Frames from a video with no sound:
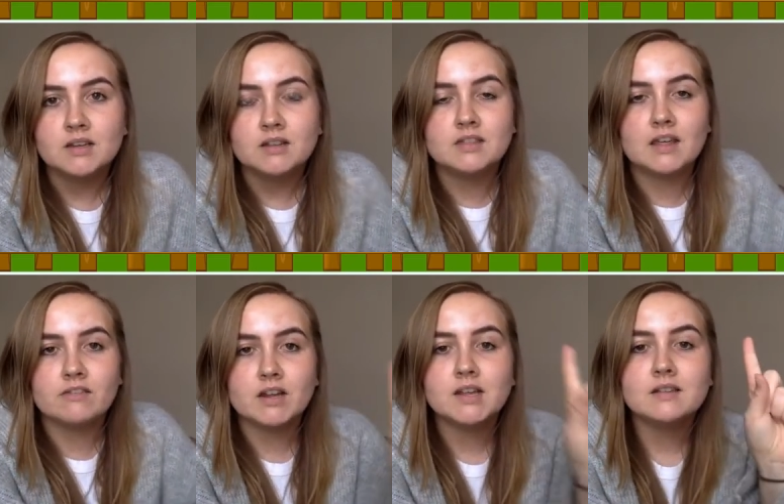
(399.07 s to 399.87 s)
There
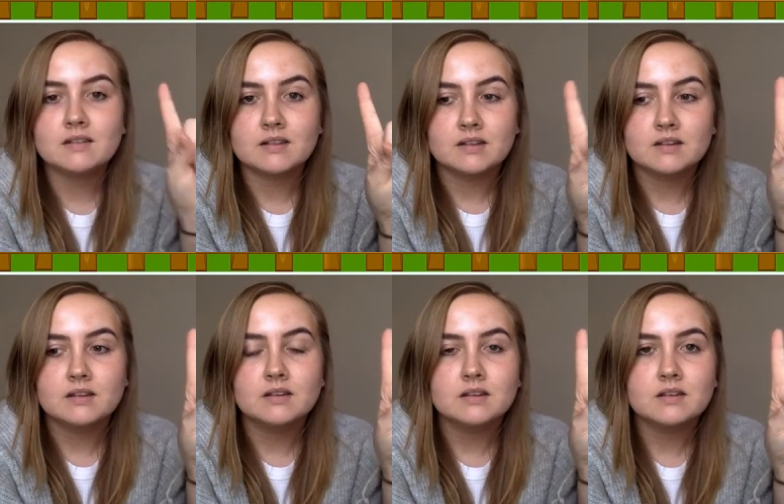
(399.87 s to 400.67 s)
is
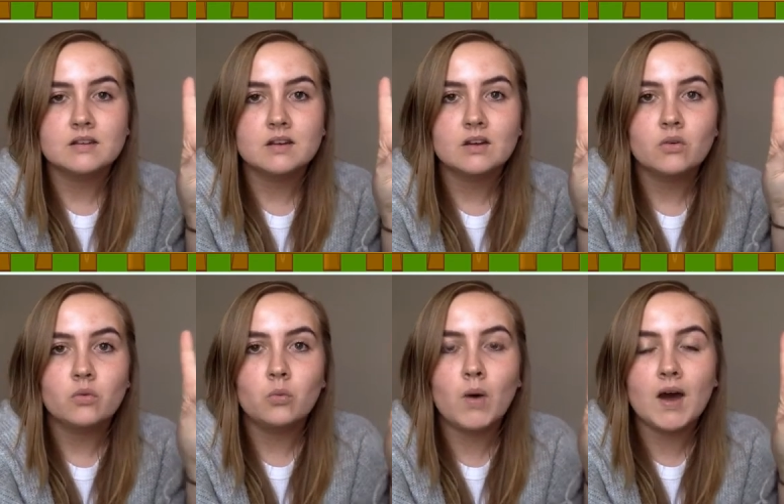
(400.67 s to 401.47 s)

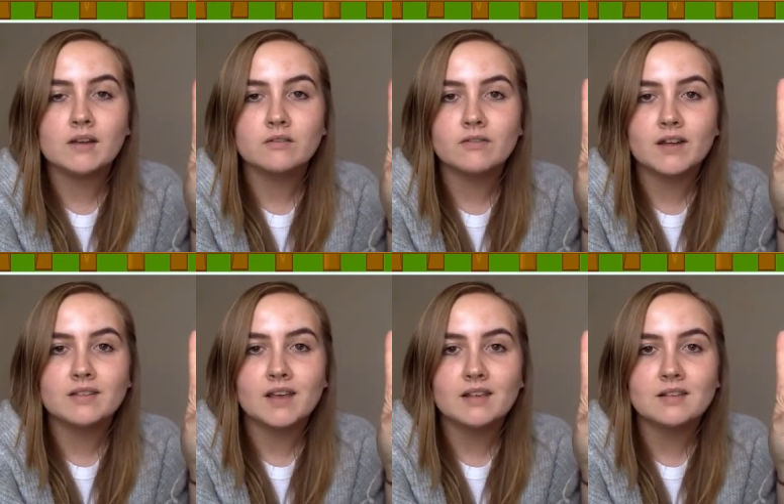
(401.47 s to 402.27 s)
1.
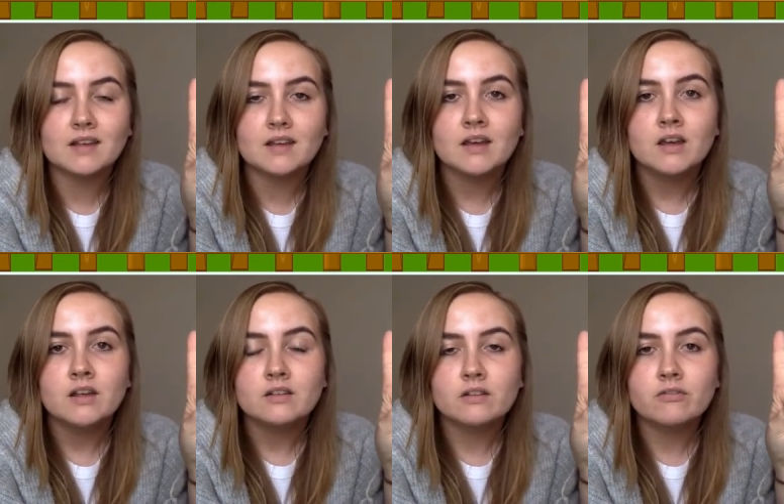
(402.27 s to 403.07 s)
Fantastic.
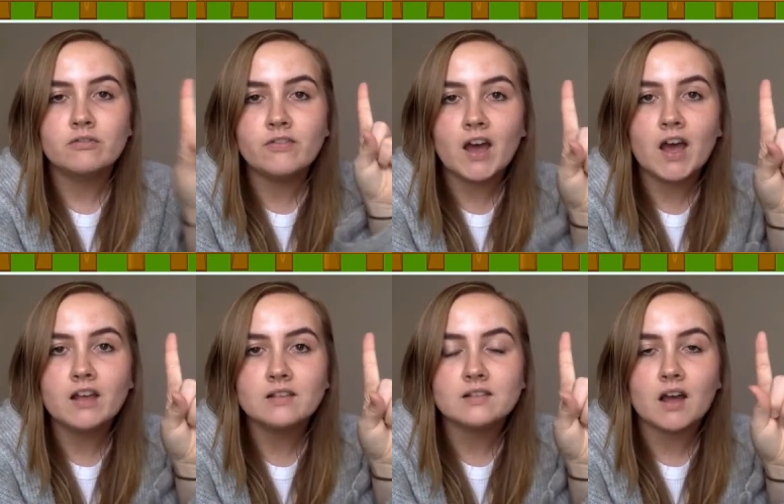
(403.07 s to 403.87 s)
So
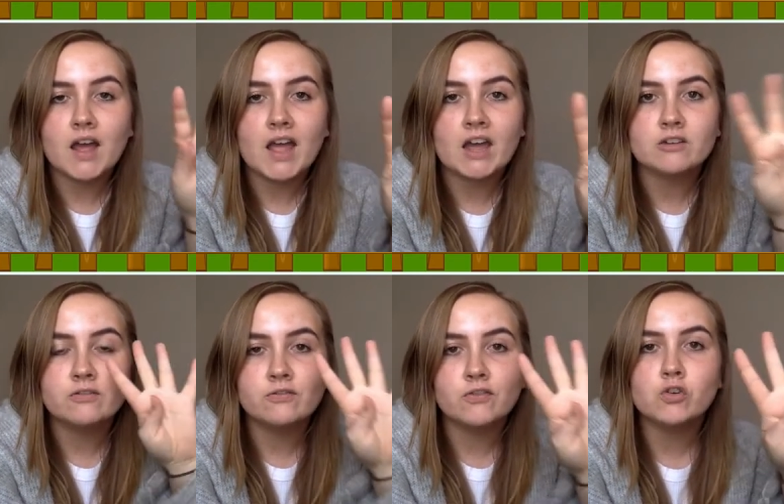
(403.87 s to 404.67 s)
first, I had
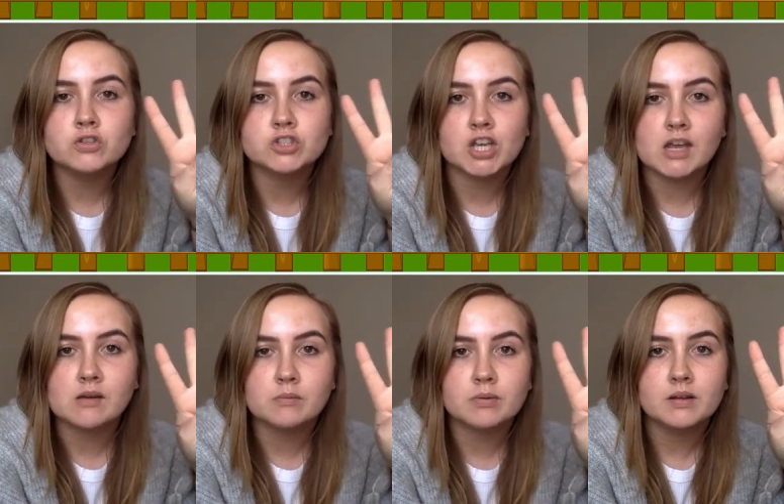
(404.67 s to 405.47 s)
4
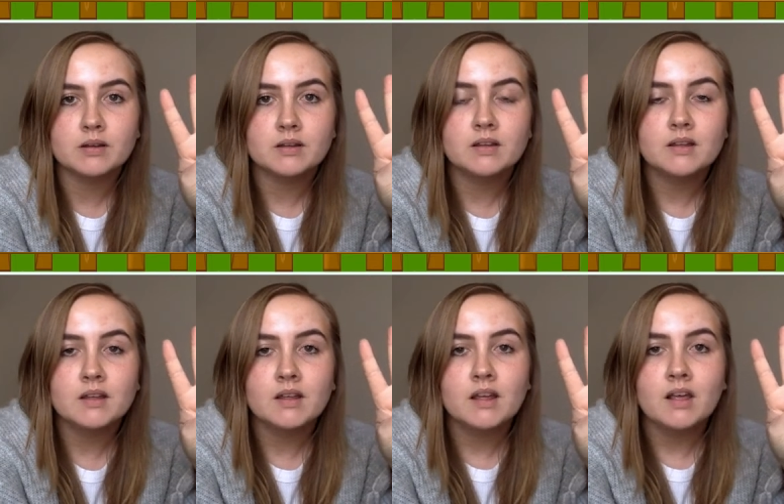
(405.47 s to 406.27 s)
sheep.
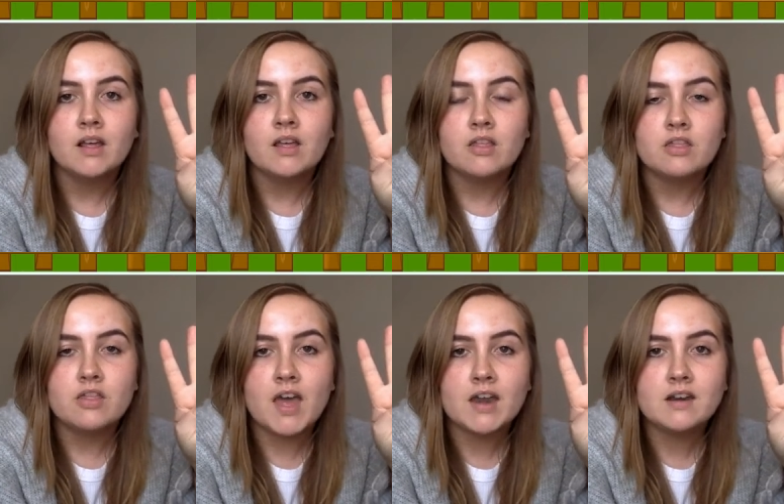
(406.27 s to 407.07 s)

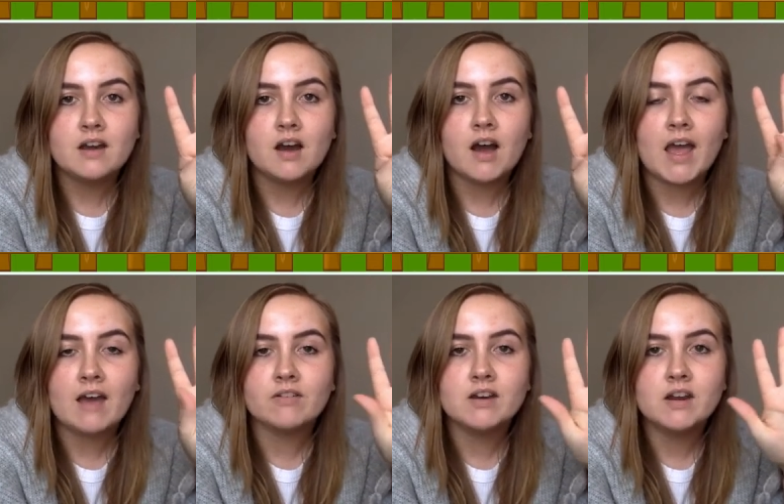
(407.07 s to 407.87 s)
Then I
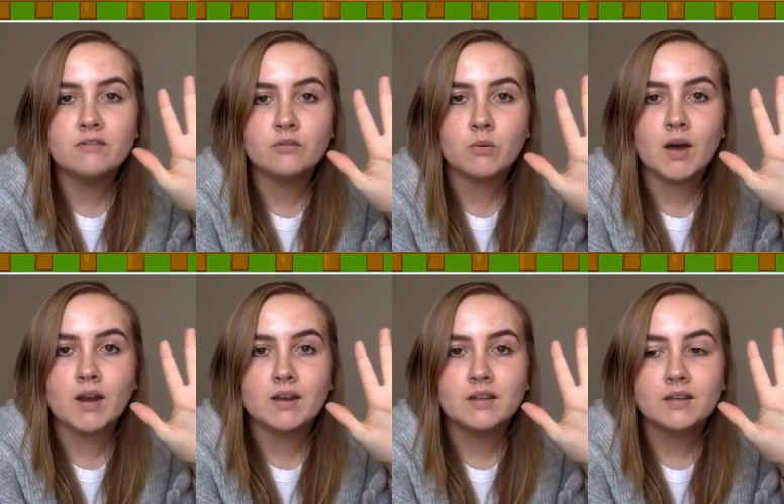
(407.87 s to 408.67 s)
have another one.
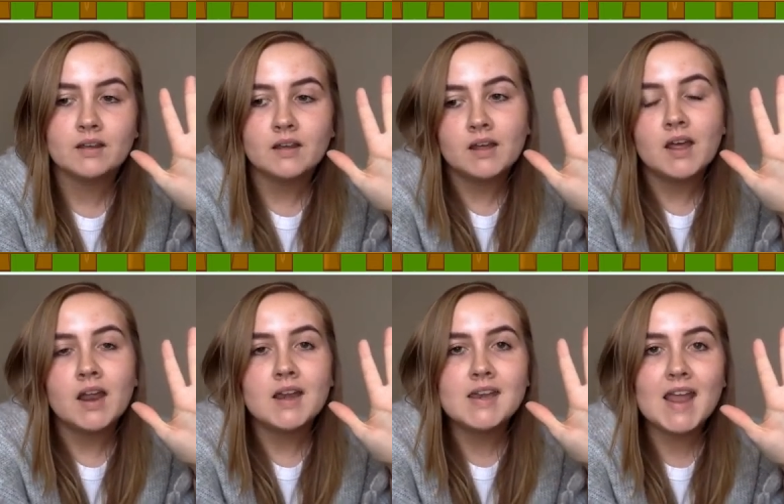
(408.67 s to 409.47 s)

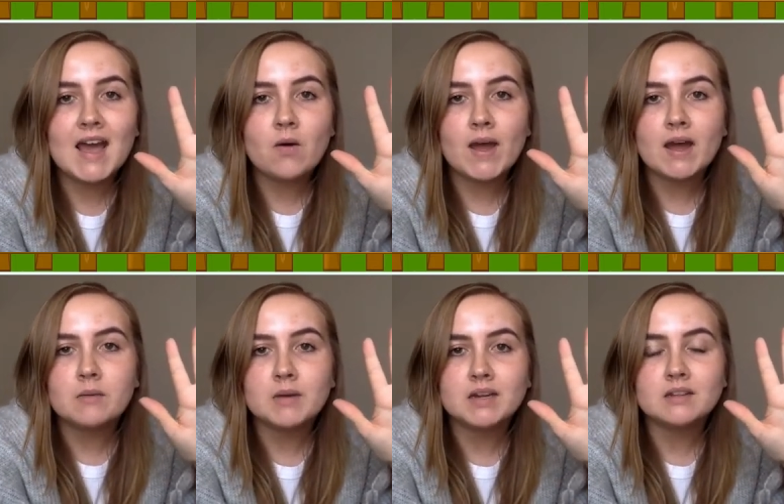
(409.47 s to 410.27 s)
Now, how
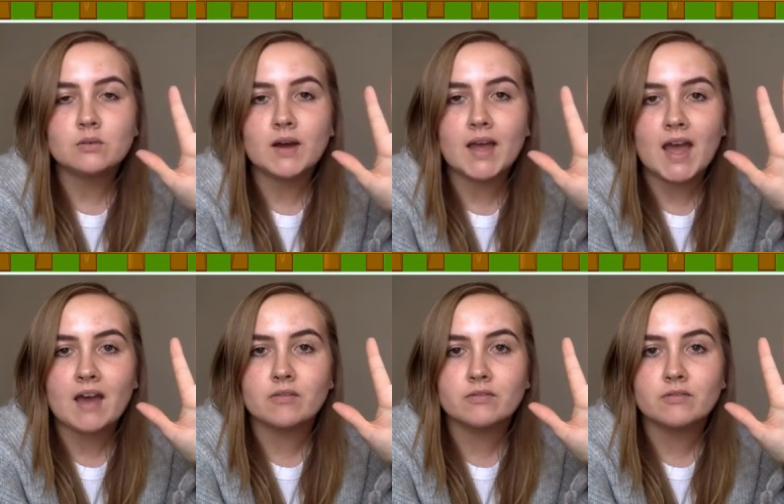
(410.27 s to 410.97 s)
many do I have?